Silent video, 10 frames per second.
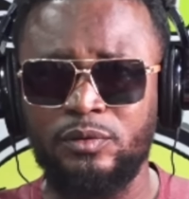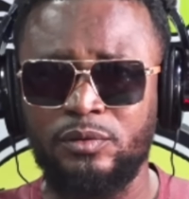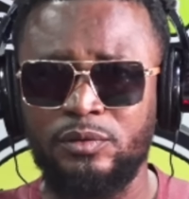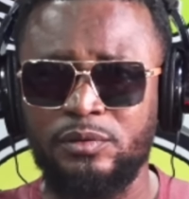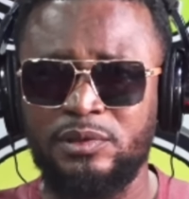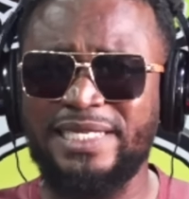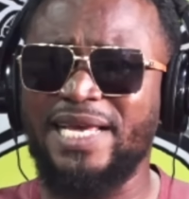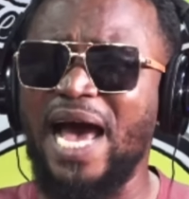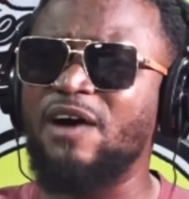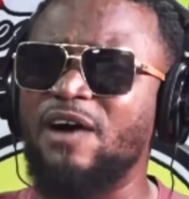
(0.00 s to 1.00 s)
na se
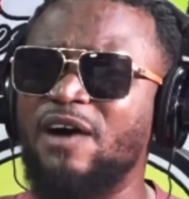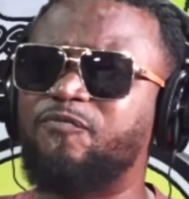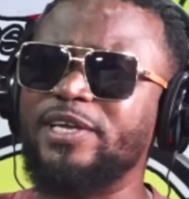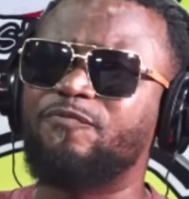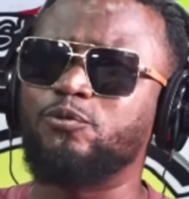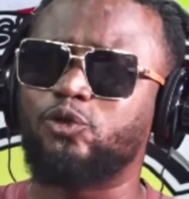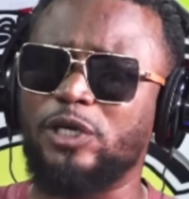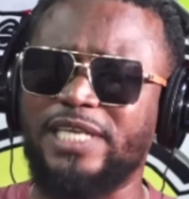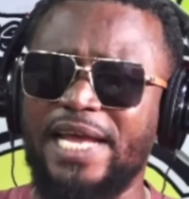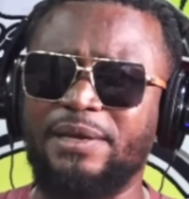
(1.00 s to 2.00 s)
Ghana fo ye mfom so
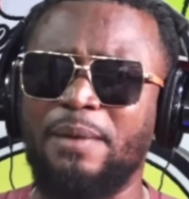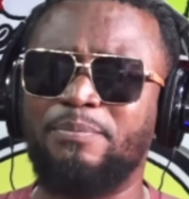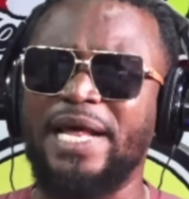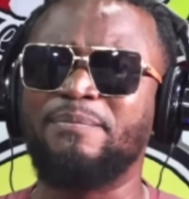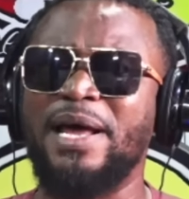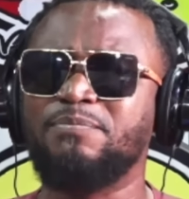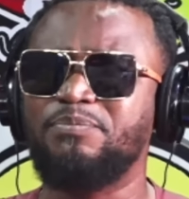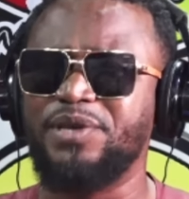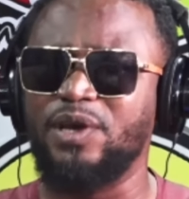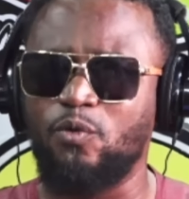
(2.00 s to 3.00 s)
side e brand man
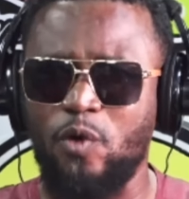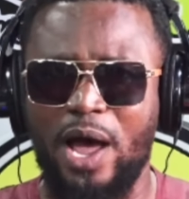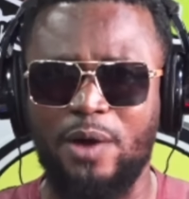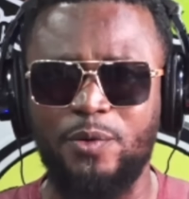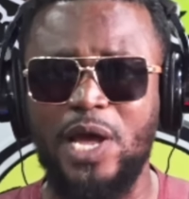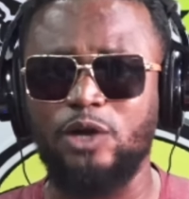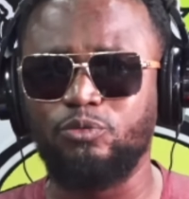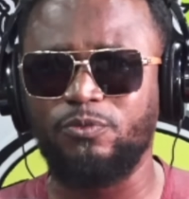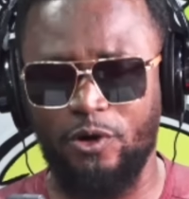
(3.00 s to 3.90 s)
biewu a we are doomed forever.